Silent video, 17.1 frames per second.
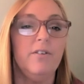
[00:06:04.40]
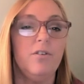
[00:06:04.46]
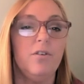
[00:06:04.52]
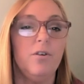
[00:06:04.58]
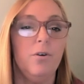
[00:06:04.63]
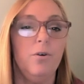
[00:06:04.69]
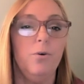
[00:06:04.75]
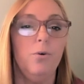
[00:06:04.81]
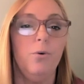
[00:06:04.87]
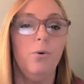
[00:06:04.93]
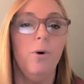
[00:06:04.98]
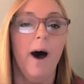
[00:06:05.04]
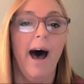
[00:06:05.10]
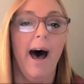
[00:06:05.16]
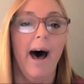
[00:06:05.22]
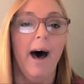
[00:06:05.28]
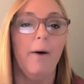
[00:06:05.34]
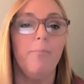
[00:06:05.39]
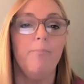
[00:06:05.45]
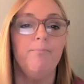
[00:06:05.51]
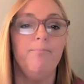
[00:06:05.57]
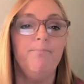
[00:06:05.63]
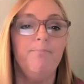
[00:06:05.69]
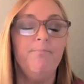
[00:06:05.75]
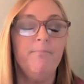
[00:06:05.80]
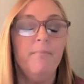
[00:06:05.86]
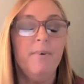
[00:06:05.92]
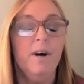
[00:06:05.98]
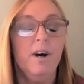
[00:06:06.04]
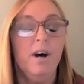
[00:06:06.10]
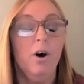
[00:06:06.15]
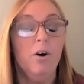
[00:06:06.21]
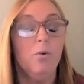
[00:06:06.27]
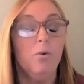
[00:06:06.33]
to
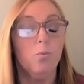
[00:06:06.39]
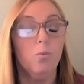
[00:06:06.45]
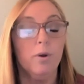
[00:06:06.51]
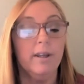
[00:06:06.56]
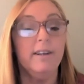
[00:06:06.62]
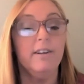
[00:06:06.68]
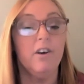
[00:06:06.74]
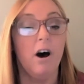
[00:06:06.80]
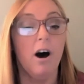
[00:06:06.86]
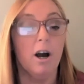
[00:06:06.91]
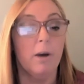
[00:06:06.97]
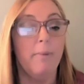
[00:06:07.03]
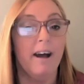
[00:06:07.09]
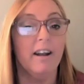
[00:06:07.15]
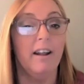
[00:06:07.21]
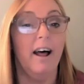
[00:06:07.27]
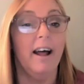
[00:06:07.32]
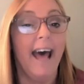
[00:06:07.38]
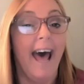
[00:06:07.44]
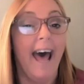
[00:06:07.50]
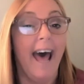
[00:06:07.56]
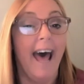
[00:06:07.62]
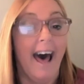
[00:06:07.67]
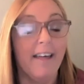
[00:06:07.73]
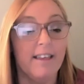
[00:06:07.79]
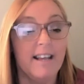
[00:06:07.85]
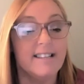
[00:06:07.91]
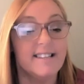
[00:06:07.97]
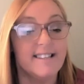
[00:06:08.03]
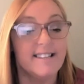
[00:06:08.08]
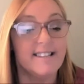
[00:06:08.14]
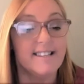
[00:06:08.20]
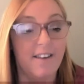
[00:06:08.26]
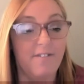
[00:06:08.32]
really talk about a lot of
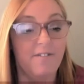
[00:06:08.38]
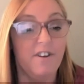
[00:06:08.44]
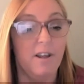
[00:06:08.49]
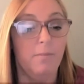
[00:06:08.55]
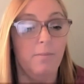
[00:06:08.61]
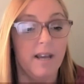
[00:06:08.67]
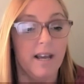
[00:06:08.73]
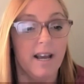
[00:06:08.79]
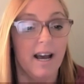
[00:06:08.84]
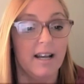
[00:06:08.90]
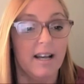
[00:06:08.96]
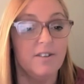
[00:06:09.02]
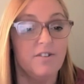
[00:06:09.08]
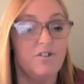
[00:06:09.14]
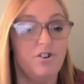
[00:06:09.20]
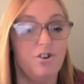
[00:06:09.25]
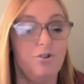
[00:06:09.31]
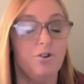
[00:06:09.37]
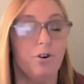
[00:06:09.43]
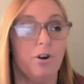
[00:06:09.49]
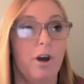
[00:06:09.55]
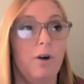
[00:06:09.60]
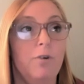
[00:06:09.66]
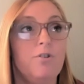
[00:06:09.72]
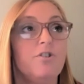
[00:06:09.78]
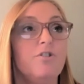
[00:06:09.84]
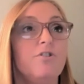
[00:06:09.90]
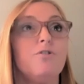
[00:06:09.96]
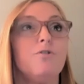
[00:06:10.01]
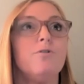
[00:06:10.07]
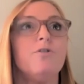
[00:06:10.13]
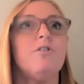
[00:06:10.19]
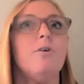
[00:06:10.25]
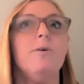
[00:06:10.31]
athlete safety, because junior coaches,
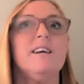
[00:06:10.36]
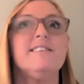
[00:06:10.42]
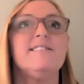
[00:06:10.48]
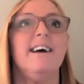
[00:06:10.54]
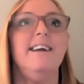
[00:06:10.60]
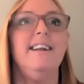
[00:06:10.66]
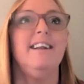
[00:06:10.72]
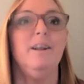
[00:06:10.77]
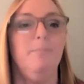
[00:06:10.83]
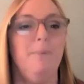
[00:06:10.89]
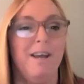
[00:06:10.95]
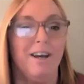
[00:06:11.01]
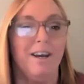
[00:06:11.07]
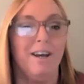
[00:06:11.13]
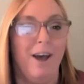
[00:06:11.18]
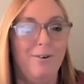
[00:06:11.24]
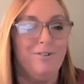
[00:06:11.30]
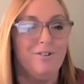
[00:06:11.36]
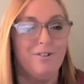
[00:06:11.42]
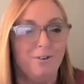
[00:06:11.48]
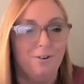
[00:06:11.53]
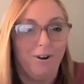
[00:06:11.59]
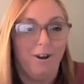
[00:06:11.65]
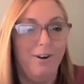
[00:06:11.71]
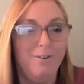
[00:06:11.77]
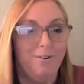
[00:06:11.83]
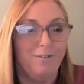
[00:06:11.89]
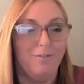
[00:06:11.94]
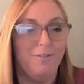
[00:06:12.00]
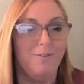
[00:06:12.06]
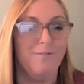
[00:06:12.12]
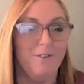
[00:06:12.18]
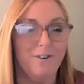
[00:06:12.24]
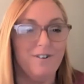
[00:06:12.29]
they're so excited to be a coach. They're a coach
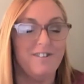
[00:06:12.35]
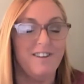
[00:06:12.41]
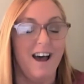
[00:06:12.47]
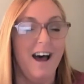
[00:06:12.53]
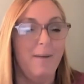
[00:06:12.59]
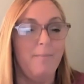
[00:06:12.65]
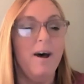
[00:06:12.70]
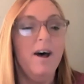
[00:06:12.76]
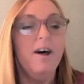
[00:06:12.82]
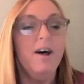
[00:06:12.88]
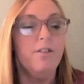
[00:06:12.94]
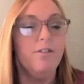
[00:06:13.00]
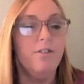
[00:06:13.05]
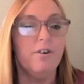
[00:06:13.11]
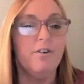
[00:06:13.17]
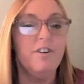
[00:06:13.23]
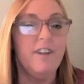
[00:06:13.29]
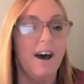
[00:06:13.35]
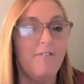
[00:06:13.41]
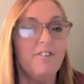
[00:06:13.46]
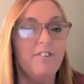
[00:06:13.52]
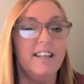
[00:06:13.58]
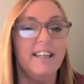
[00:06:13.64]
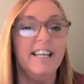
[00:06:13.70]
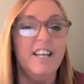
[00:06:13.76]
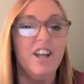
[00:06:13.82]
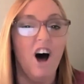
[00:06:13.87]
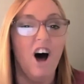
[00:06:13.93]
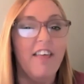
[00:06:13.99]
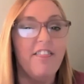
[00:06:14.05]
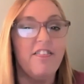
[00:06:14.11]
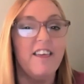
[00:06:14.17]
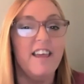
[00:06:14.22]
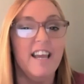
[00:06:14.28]
for the first time. They're definitely
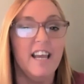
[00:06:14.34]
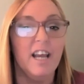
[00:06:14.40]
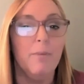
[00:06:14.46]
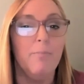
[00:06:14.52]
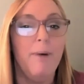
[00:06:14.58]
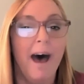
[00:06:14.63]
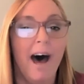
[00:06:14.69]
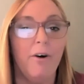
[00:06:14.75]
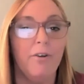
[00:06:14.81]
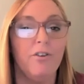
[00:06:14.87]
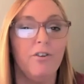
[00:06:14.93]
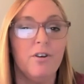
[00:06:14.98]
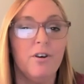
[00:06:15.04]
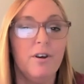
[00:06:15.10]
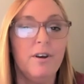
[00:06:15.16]
not thinking about